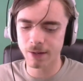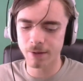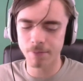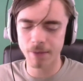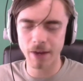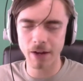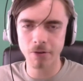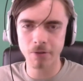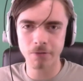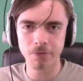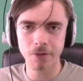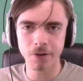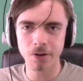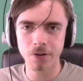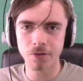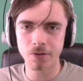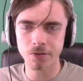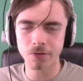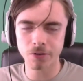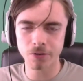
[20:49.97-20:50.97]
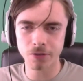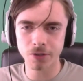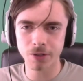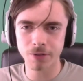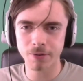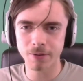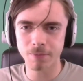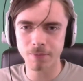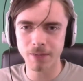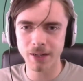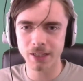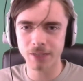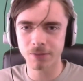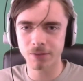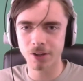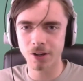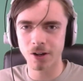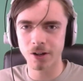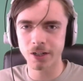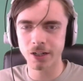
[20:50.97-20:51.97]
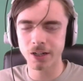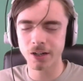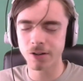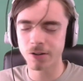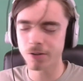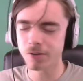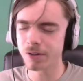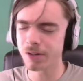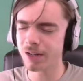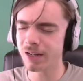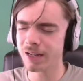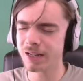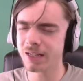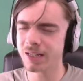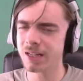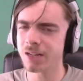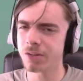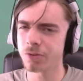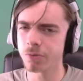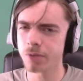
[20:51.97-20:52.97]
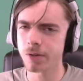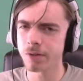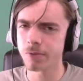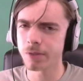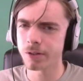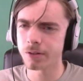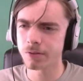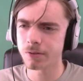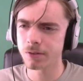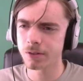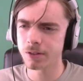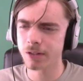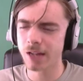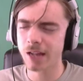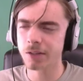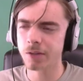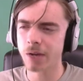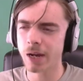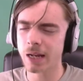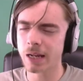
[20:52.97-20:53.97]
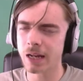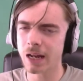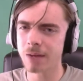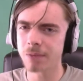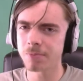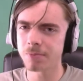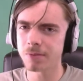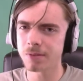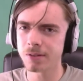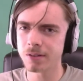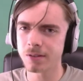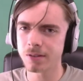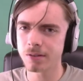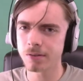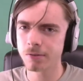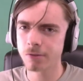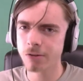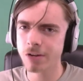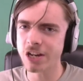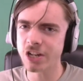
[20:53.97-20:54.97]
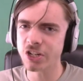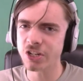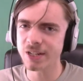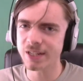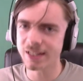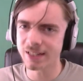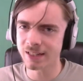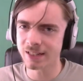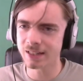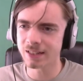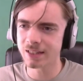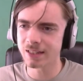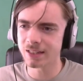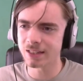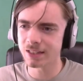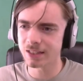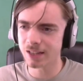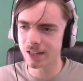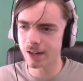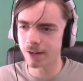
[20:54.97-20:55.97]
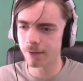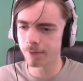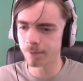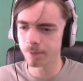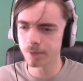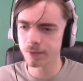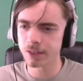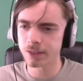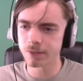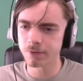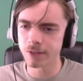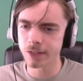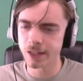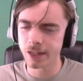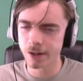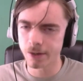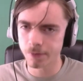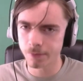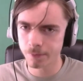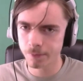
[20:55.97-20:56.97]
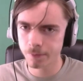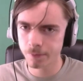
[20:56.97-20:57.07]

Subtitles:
microphones or something messing with audio. It sounds really weird. So that's why I'm questioning this this video.